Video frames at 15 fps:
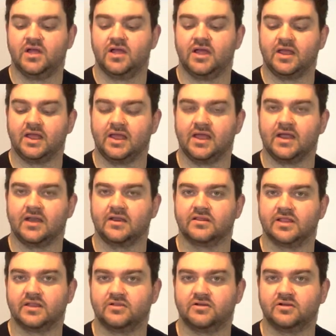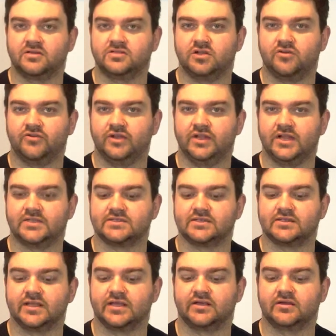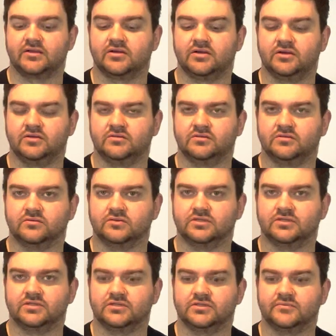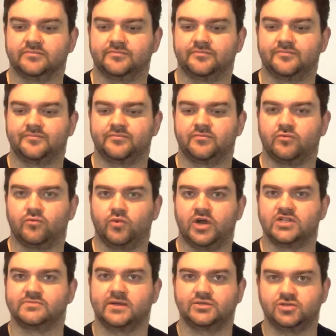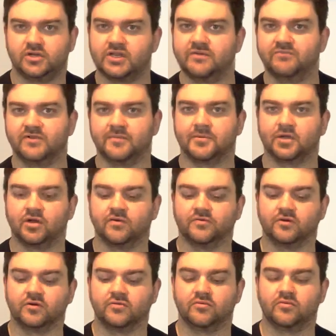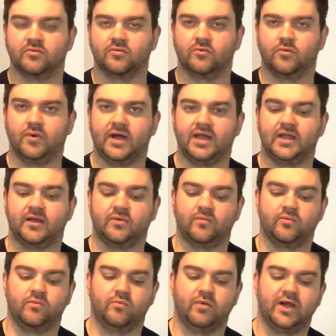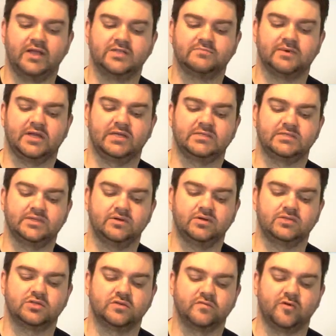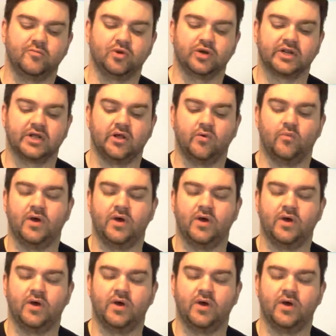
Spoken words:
And then you're going to start realizing, like, oh, well, why does my truck keep flipping over? Why is my steering servo burning out?